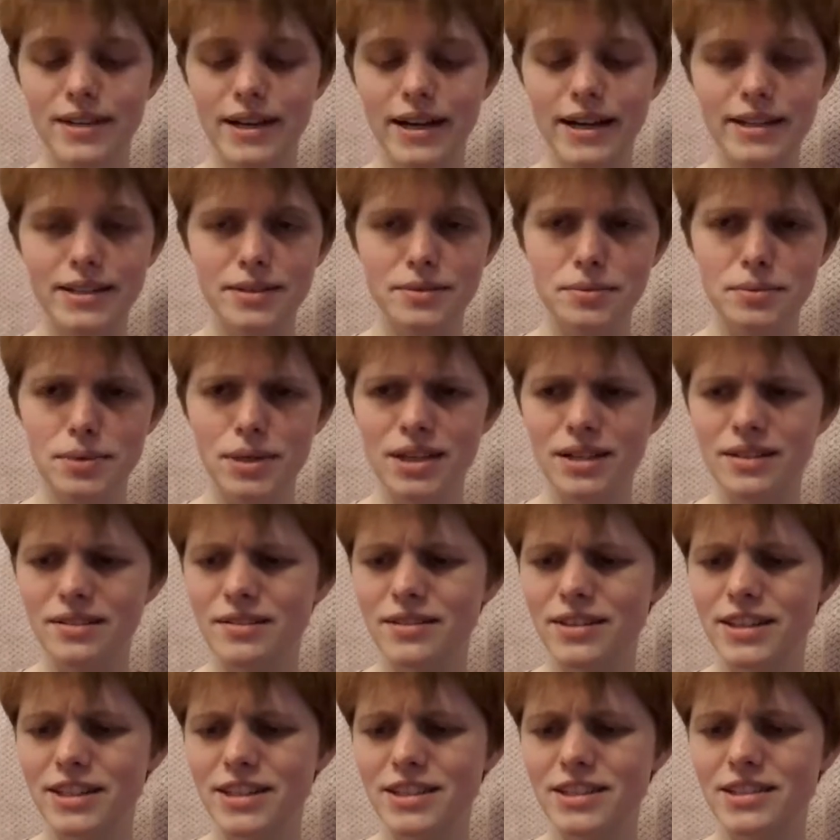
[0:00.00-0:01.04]
And,
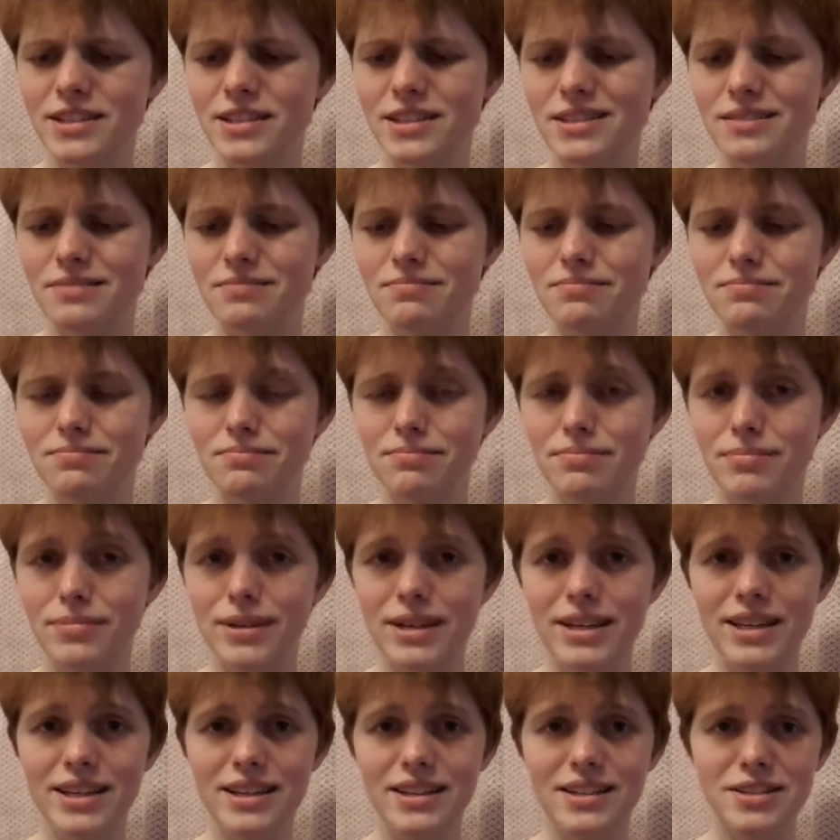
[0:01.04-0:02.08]
well,
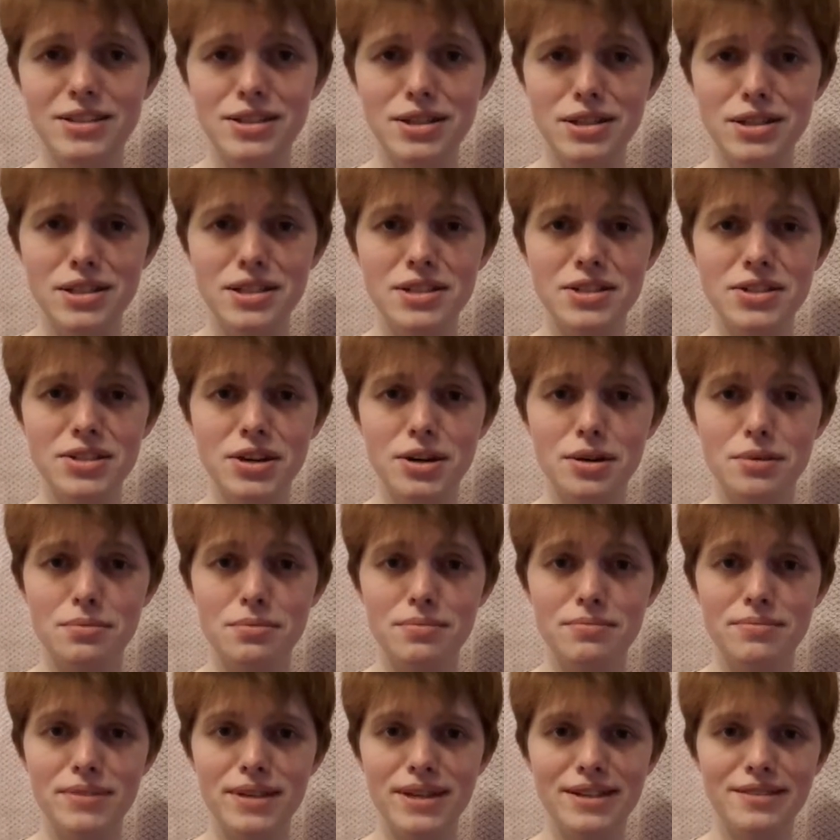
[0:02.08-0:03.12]
it does the job.
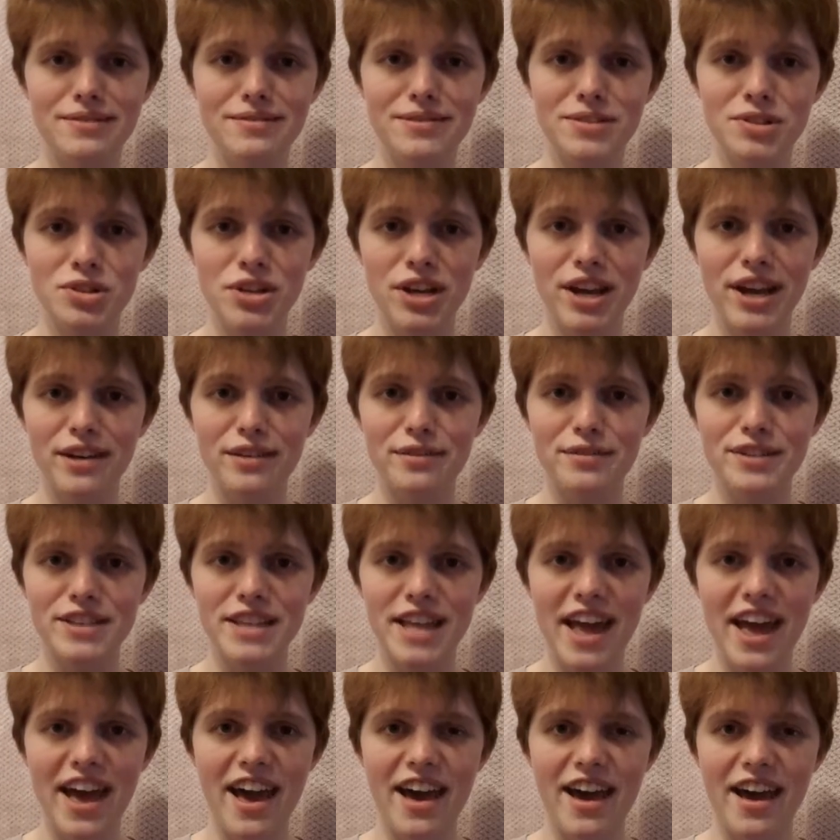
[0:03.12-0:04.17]
It shaves
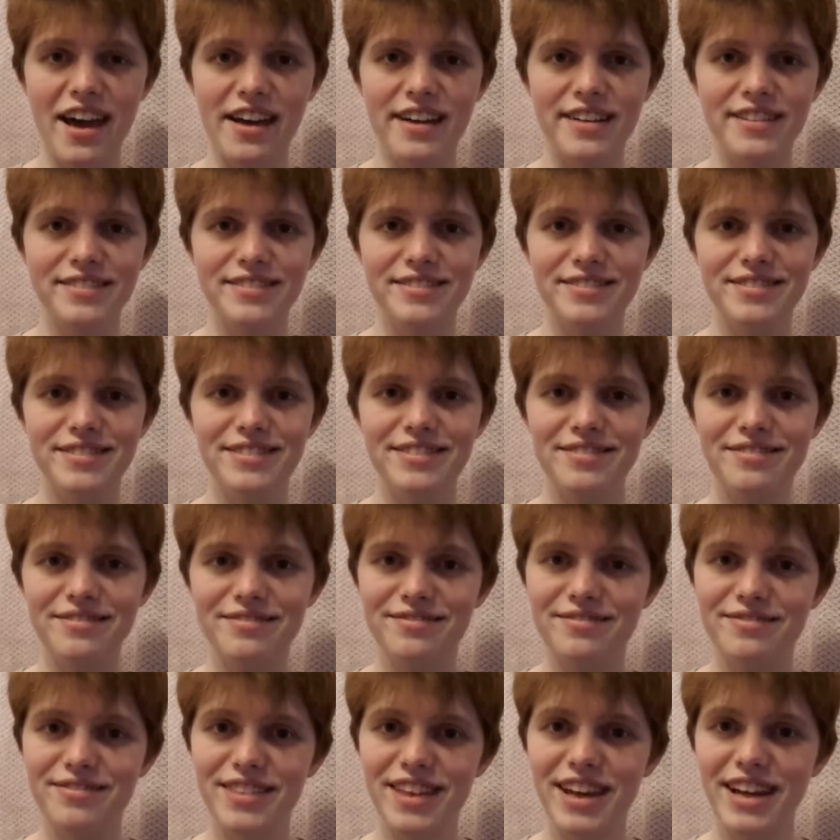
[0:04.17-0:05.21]
hair.
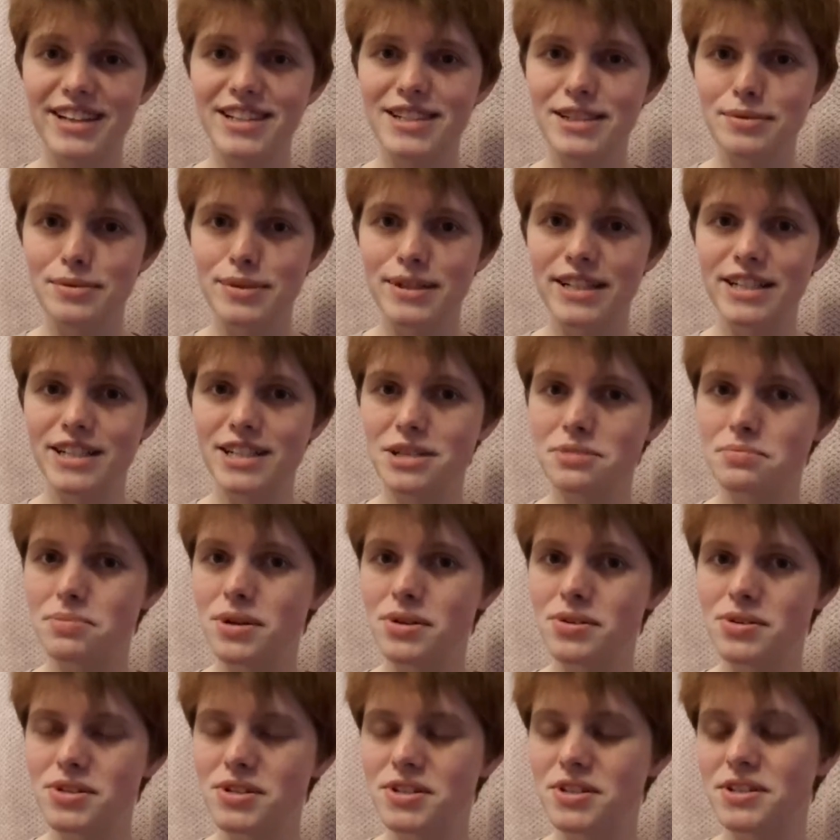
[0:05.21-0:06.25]
That's what it's
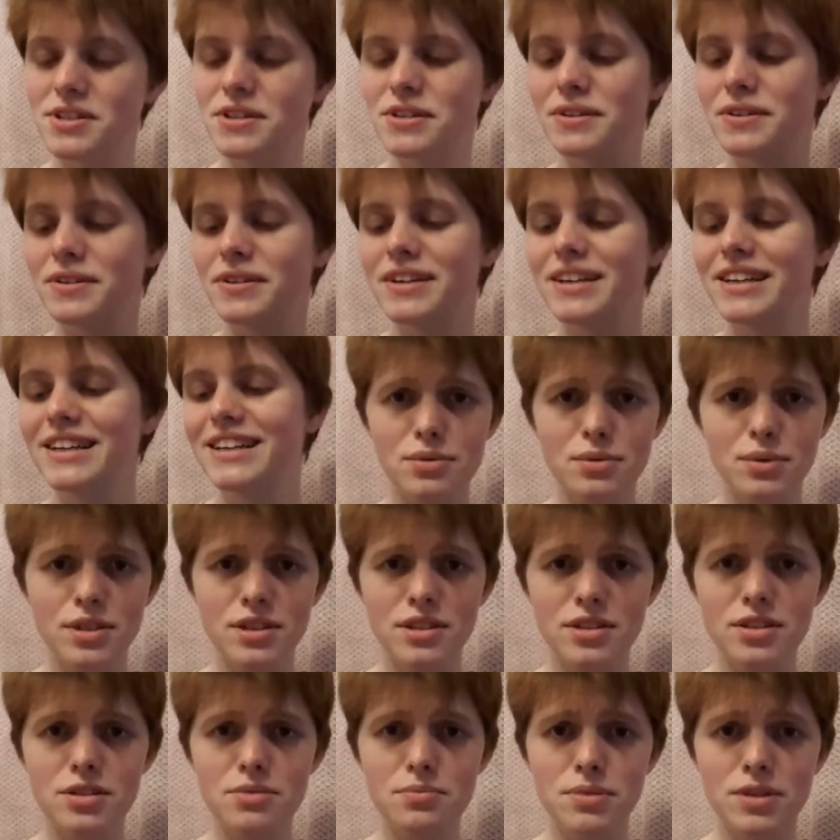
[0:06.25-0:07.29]
supposed to do. It
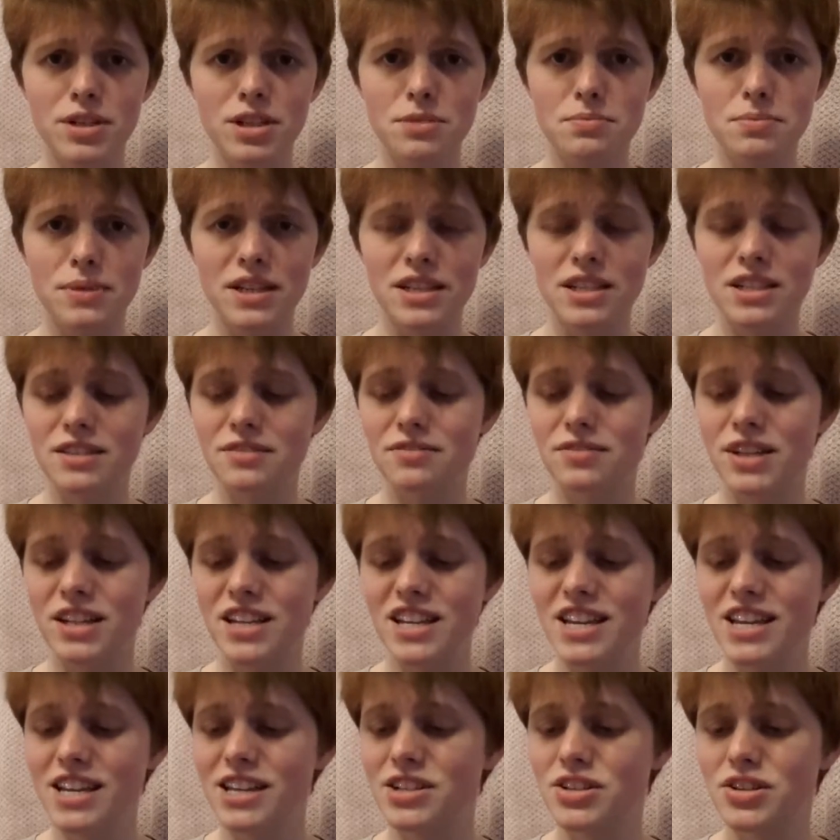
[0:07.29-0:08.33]
wasn't super expensive, and
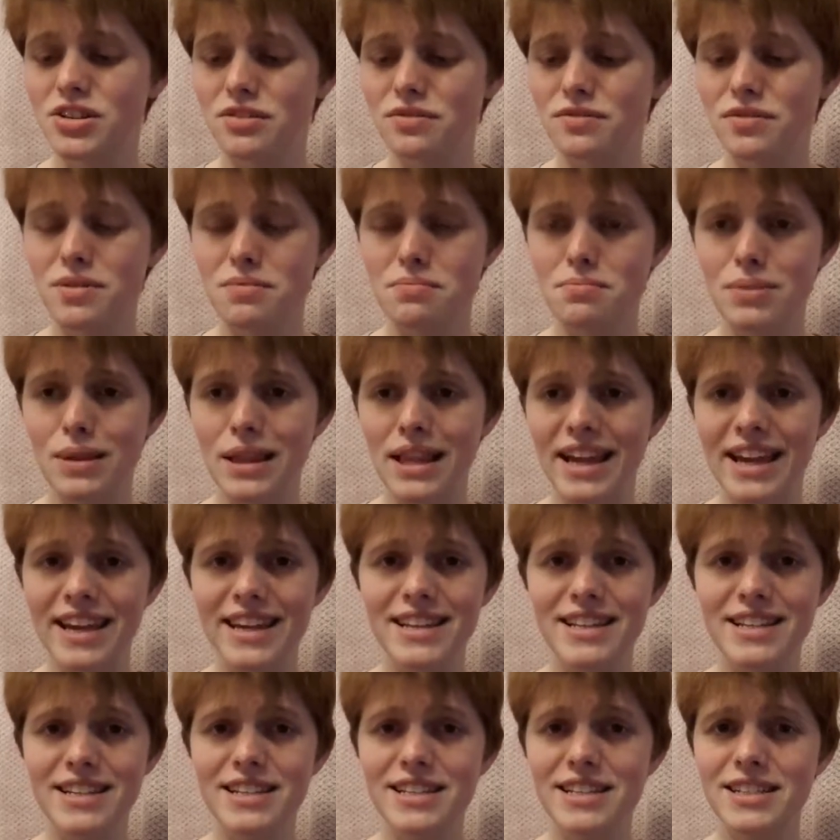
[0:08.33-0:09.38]
each of the
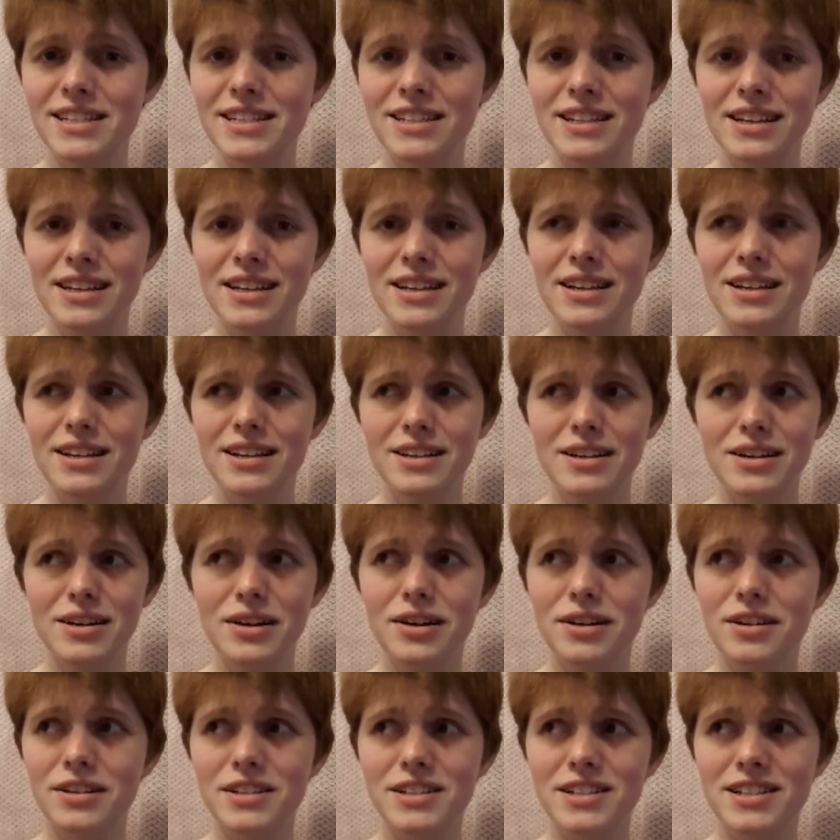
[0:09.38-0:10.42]
blades
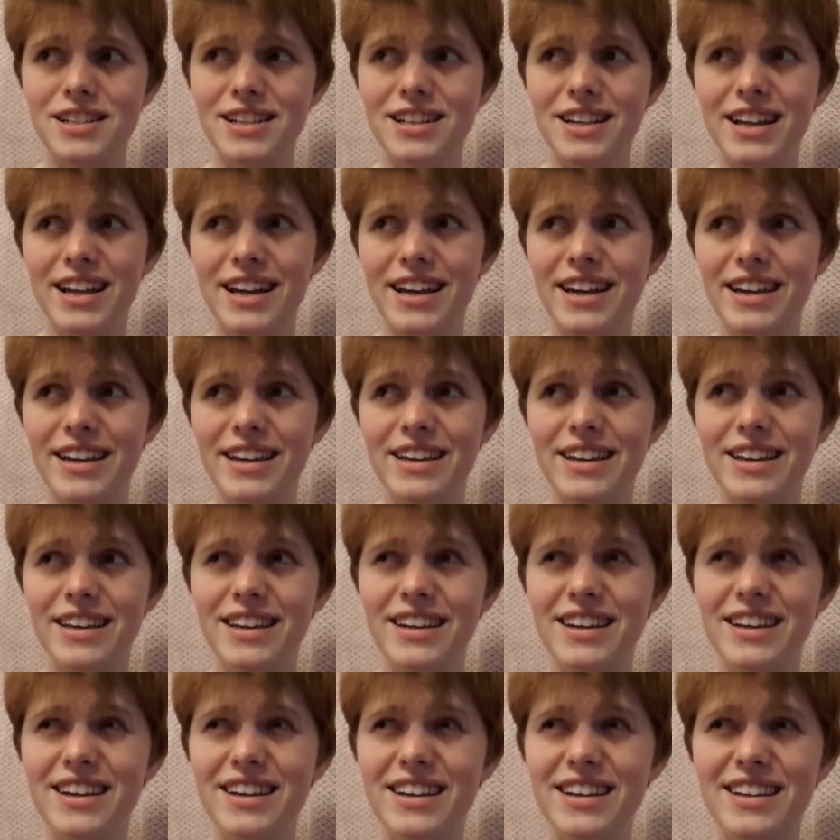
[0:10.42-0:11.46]
cost like
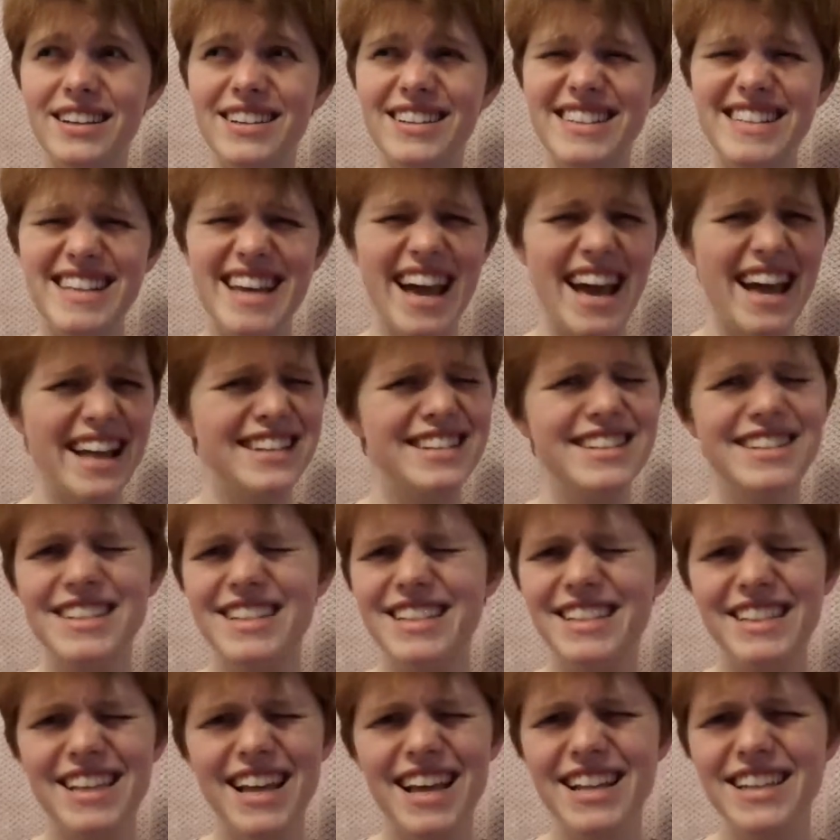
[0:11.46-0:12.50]
10
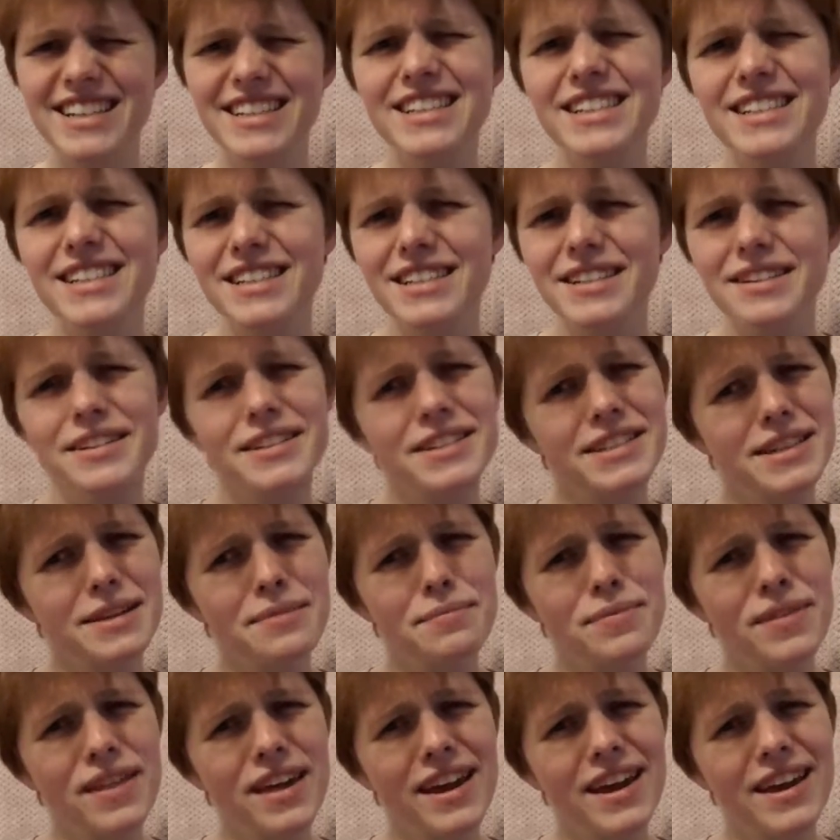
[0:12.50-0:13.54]
cents or
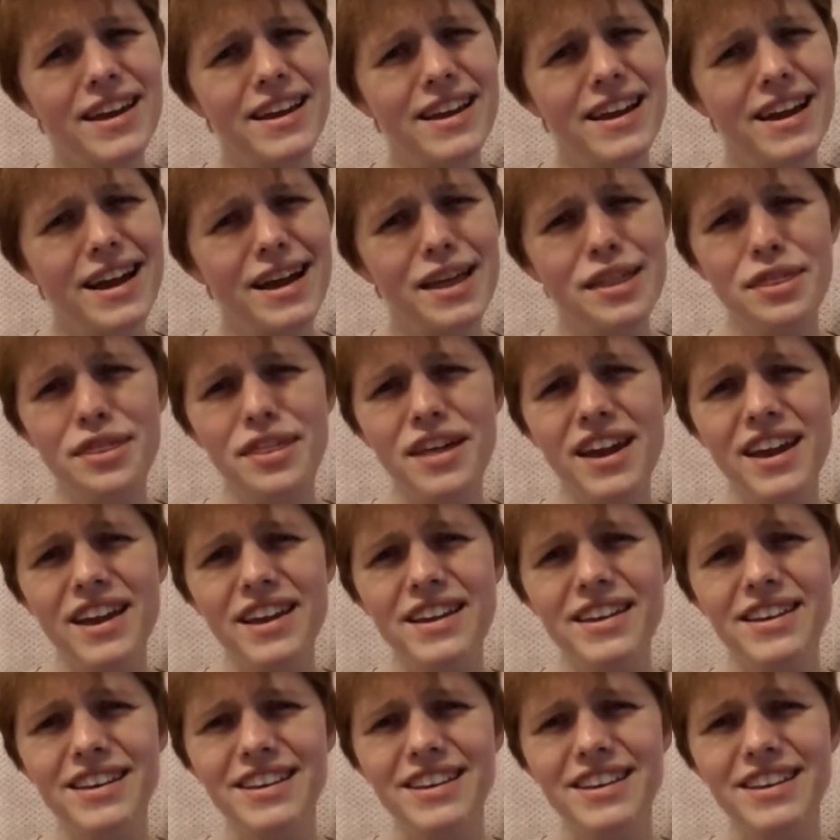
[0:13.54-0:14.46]
something, I think,